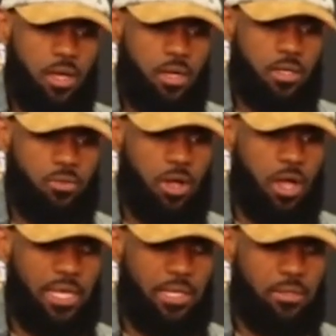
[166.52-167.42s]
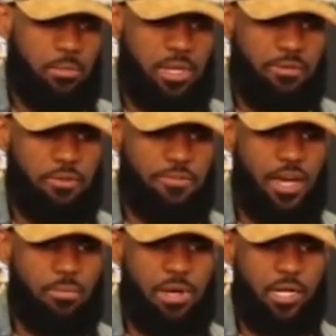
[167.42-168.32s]
Well, I mean, if you
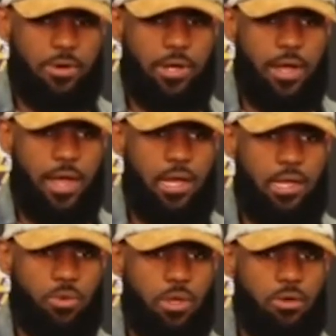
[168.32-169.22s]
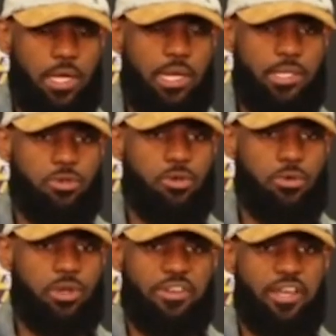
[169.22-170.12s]
follow my career, I will get into it
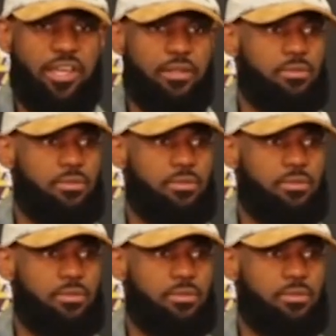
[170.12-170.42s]
with a fan.